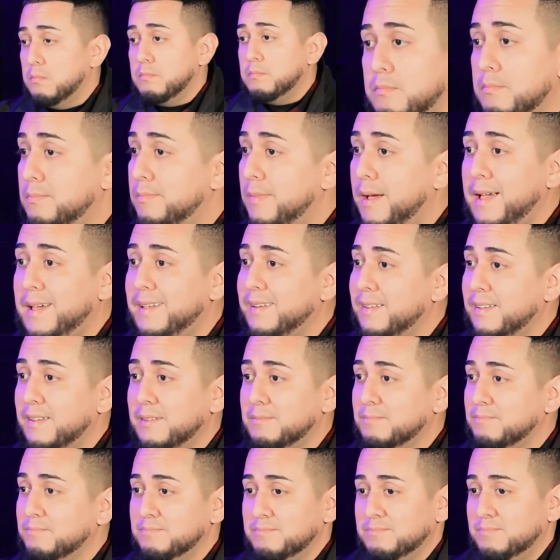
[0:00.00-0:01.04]
Matt
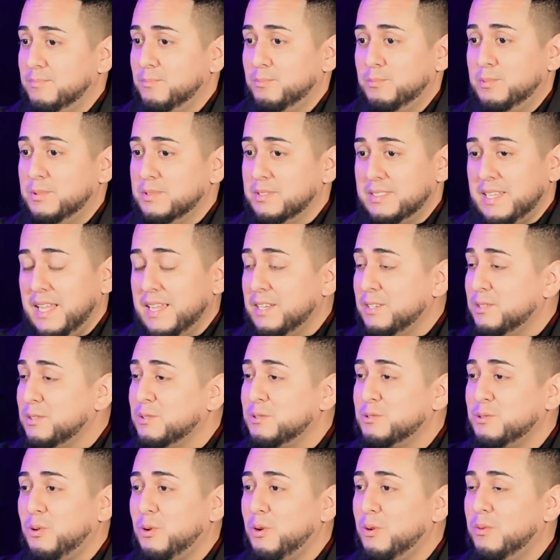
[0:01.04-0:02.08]
was taken to the
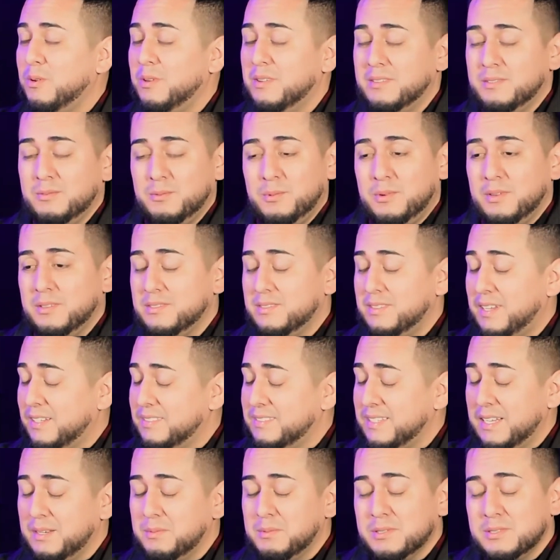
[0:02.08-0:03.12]
store. I
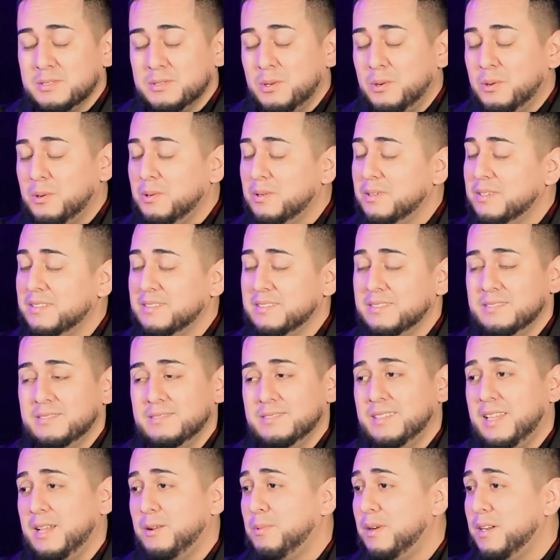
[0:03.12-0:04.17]
take him to the store,
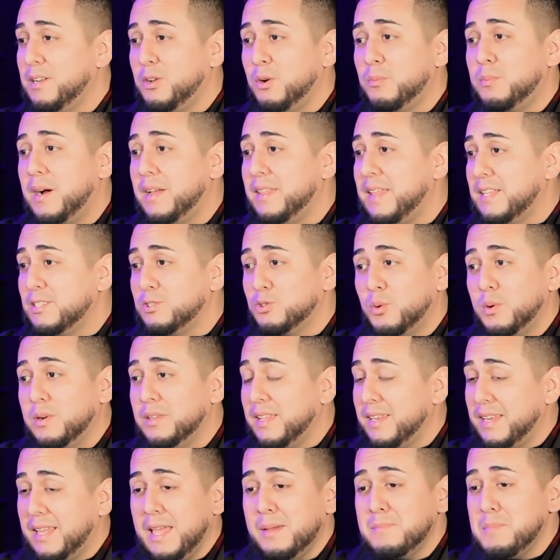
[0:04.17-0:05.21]
get ready to go buy that toy
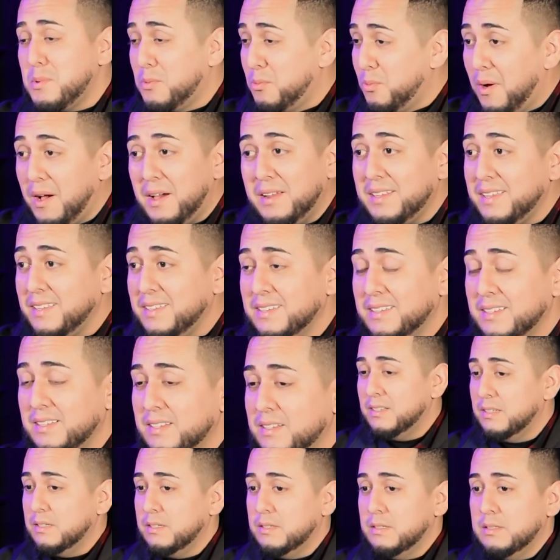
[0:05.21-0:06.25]
that he had been wanting,
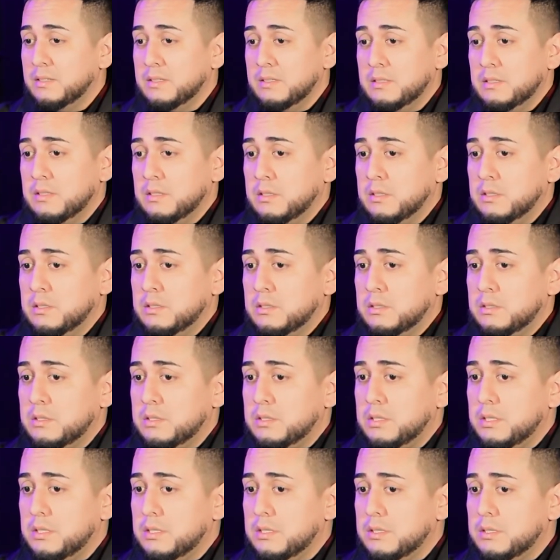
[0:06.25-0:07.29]

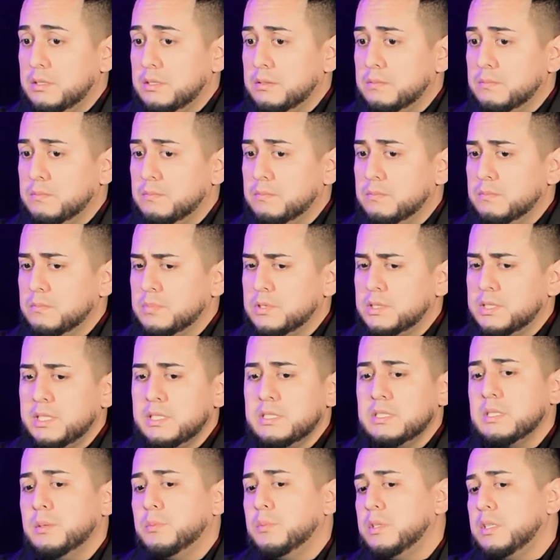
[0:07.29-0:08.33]
to
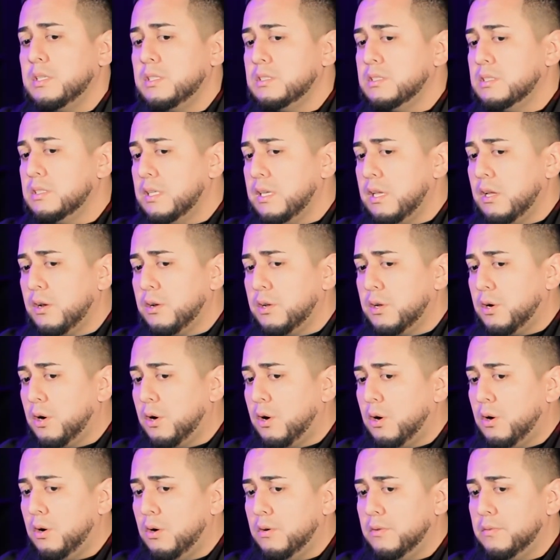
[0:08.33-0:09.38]
seeing someone sitting on the
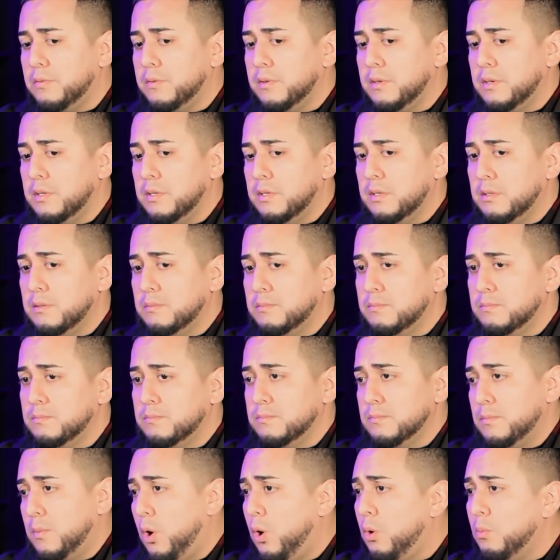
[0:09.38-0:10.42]
curb,
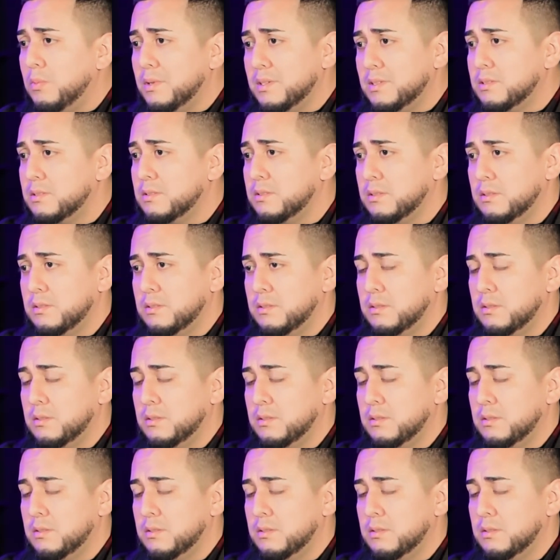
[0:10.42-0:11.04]
homeless,